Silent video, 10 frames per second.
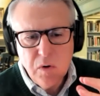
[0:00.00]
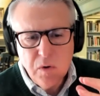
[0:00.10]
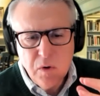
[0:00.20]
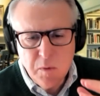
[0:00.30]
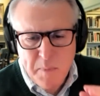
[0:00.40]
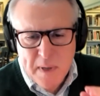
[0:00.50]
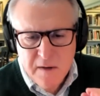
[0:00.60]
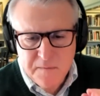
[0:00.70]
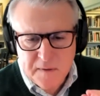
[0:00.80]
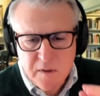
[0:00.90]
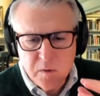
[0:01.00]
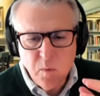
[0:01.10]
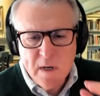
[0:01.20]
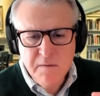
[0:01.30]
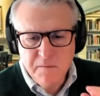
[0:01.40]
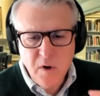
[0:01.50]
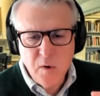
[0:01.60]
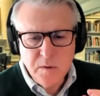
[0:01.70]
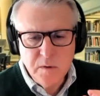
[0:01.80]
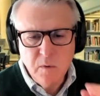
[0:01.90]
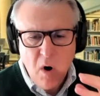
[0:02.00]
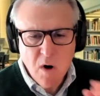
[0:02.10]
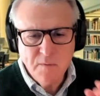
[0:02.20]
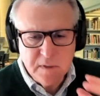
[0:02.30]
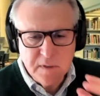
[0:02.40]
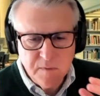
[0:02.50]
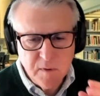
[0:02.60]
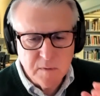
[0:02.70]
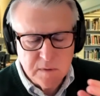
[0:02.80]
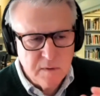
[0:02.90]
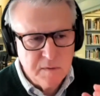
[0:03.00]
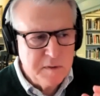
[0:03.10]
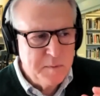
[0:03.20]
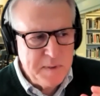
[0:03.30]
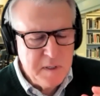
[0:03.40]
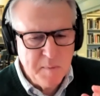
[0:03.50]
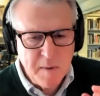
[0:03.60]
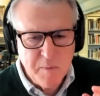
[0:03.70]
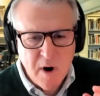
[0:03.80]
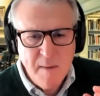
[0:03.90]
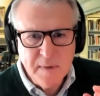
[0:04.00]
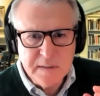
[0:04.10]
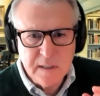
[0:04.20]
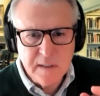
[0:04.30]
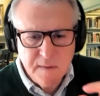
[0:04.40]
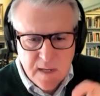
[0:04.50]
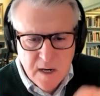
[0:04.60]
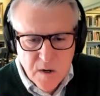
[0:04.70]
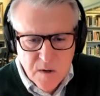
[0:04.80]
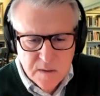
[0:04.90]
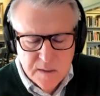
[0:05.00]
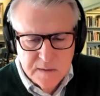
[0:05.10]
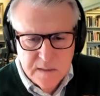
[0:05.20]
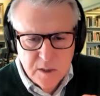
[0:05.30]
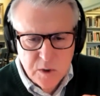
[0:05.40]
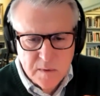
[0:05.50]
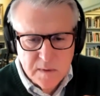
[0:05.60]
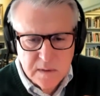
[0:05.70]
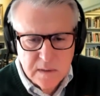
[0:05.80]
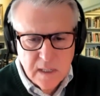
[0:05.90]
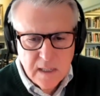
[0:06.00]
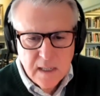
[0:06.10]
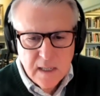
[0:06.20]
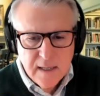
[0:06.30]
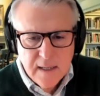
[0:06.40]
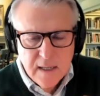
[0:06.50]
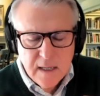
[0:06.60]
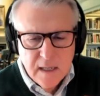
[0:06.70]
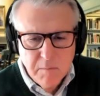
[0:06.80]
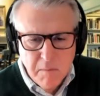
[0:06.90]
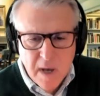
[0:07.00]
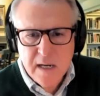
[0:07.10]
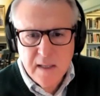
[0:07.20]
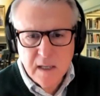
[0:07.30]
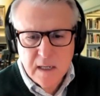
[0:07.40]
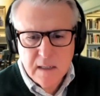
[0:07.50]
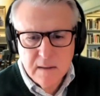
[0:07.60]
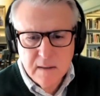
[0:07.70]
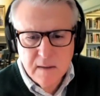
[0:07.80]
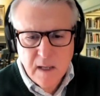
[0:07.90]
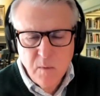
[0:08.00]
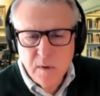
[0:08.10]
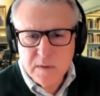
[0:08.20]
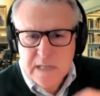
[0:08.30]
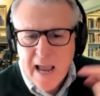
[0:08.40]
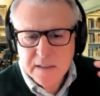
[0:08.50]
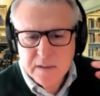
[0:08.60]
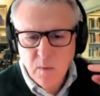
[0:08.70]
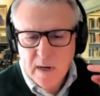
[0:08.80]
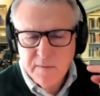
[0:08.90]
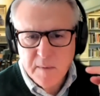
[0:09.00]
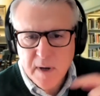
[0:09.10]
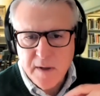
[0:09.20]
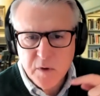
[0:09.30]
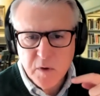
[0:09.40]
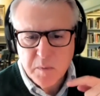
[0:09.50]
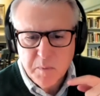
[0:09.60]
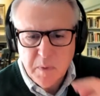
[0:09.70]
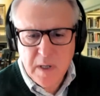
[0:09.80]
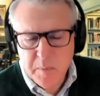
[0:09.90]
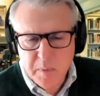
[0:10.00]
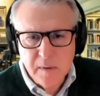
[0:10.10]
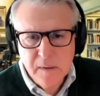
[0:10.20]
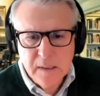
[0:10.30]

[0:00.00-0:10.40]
who benefit, who win votes, who harvest votes, so to speak, by promising their constituents money that they will tax away from other people.